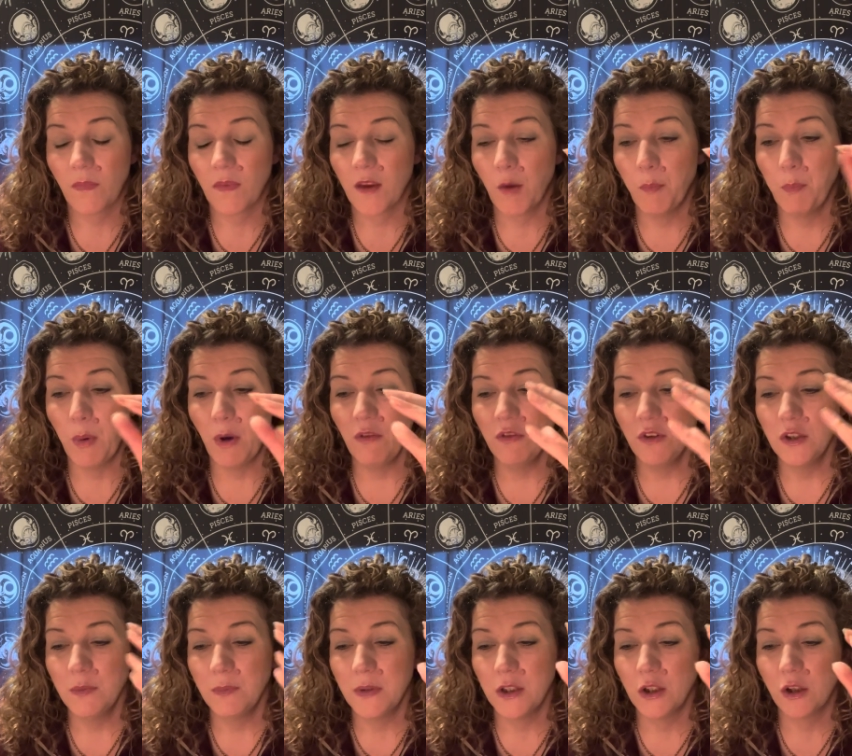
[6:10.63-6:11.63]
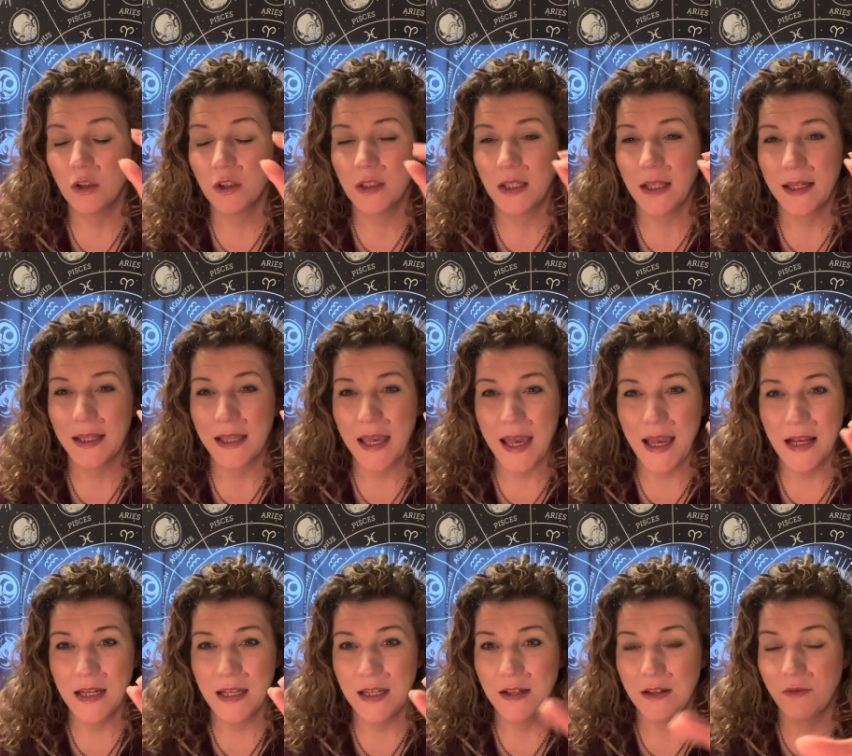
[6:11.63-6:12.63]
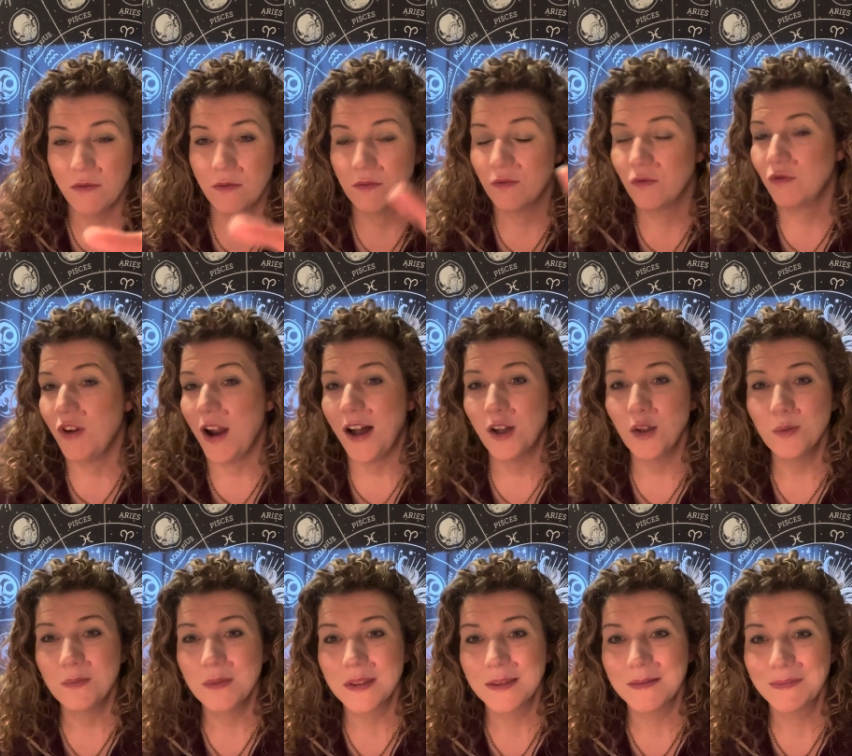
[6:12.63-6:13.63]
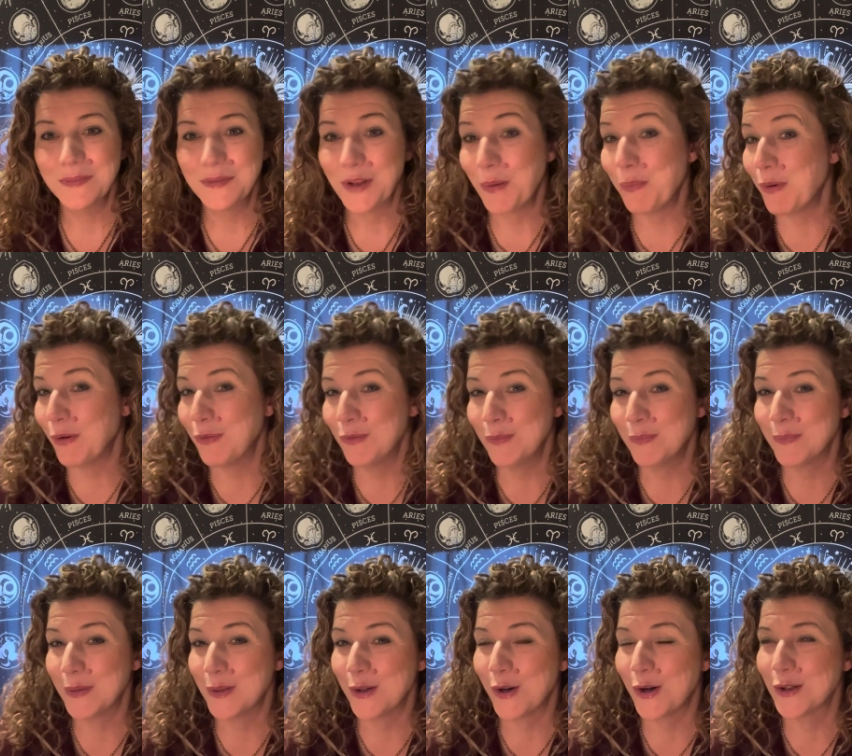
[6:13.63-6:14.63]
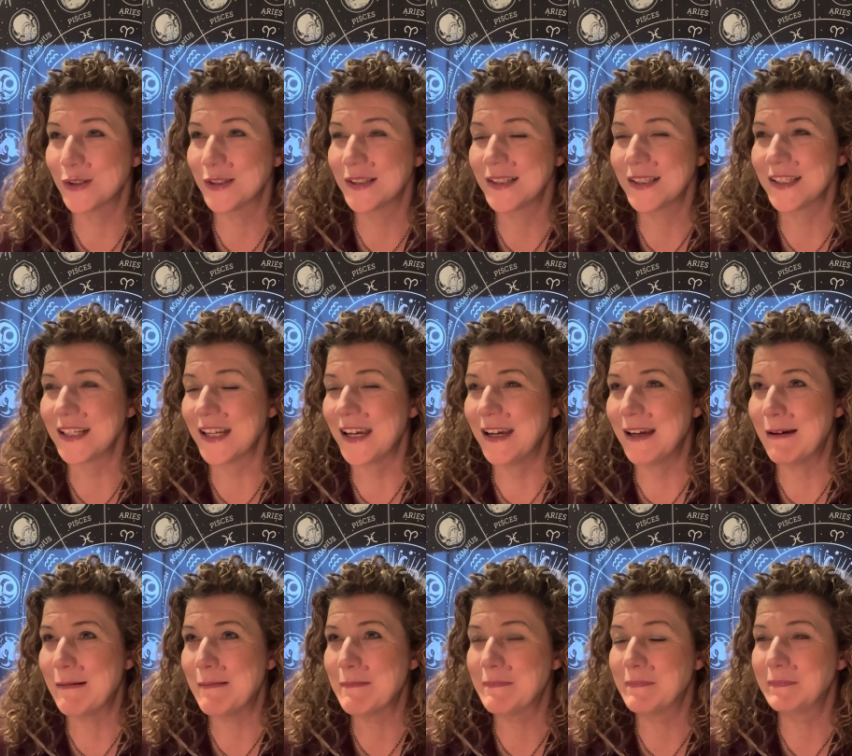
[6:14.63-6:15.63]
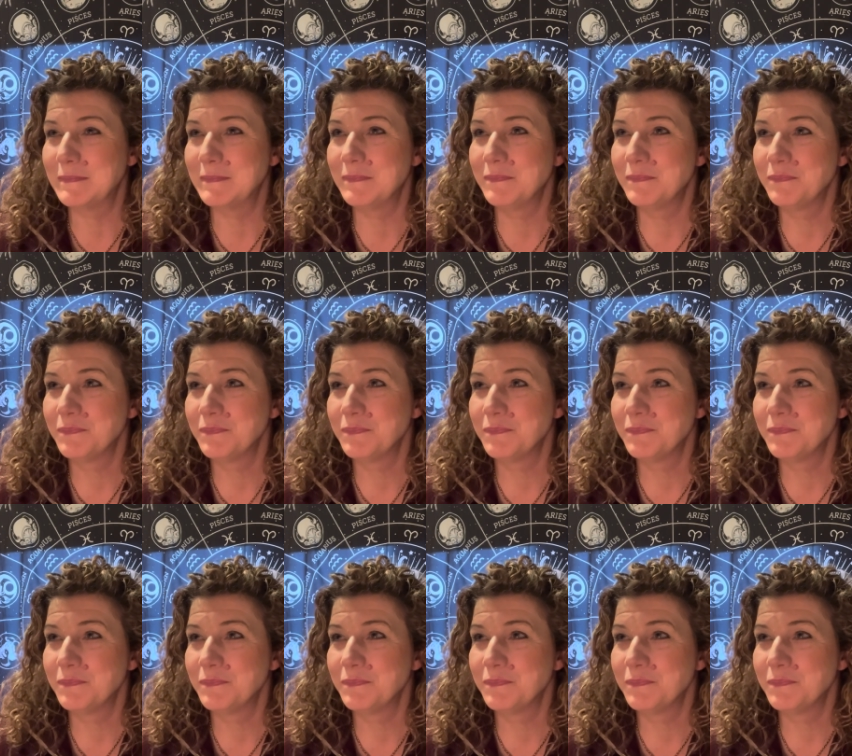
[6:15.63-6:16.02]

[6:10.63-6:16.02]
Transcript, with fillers: above and beyond like any realms above and beyond um,